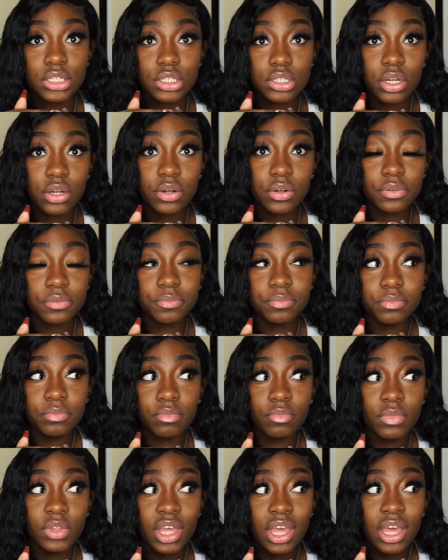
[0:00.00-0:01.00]
So
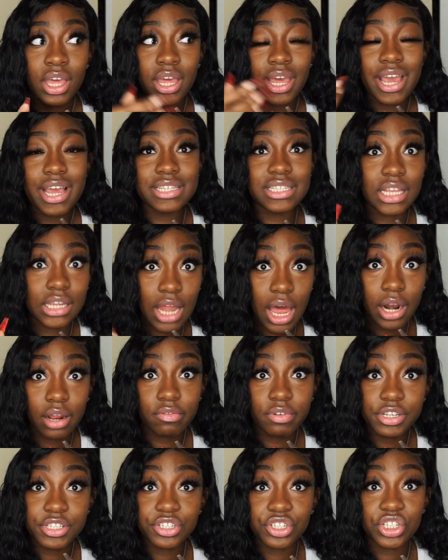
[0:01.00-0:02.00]
it's a lot
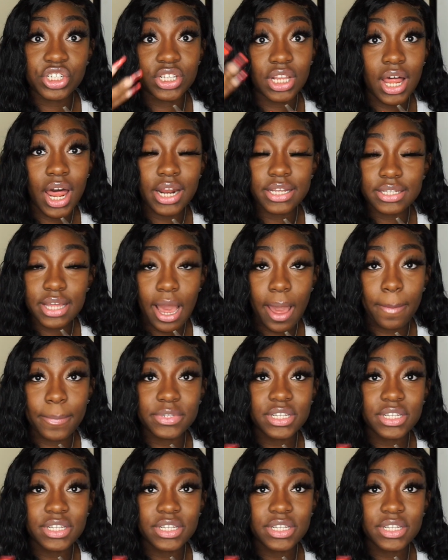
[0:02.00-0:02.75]
of research, it's a lot of time.